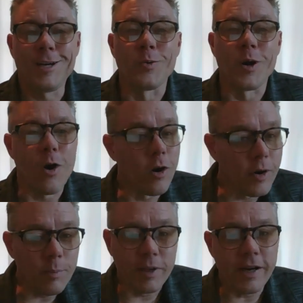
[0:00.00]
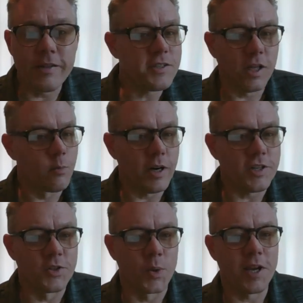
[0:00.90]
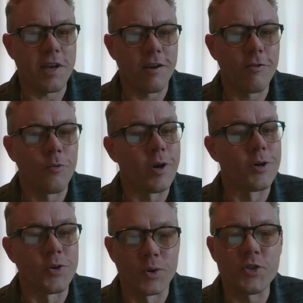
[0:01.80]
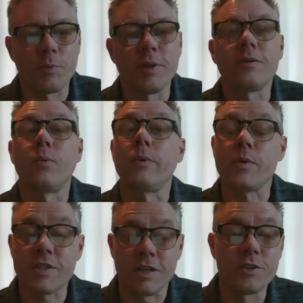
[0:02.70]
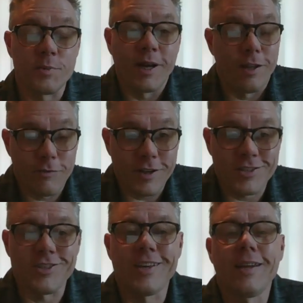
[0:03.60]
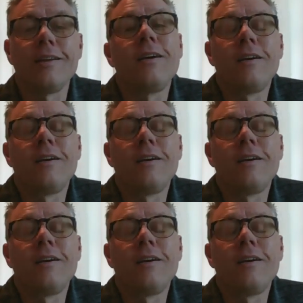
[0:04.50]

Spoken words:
And we're already planning the celebrations we're going to have when our doors open, when we see your smiling faces again,